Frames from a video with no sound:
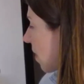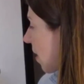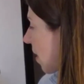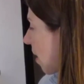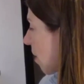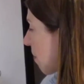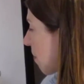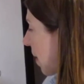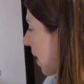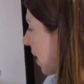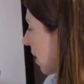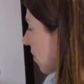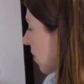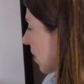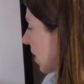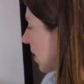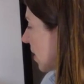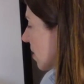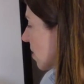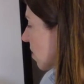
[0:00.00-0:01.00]
Their
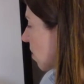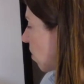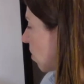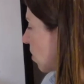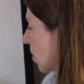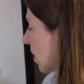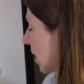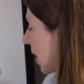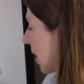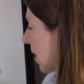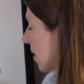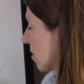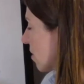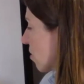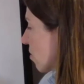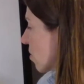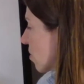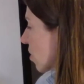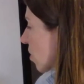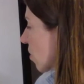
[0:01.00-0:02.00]
pancreas only has
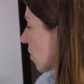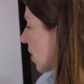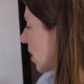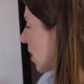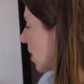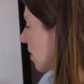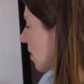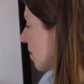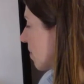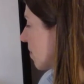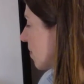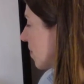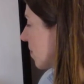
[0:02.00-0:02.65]
to secrete